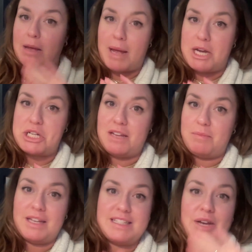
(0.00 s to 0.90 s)
my shit,
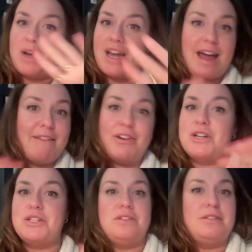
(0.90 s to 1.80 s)
because I would
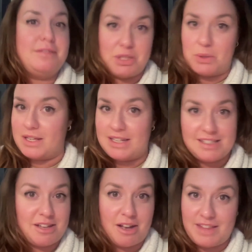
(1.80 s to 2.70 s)
never do
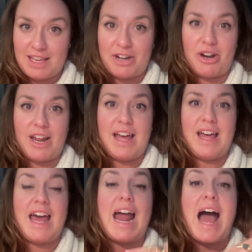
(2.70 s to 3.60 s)
this on the internet.
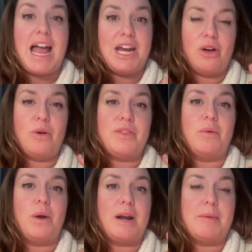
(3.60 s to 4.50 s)
And I know
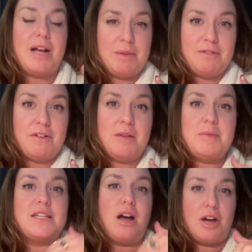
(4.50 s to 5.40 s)
that where I'm coming from
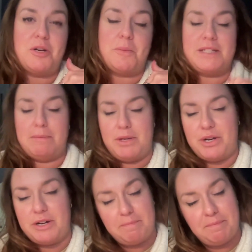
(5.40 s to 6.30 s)
is 100% pure.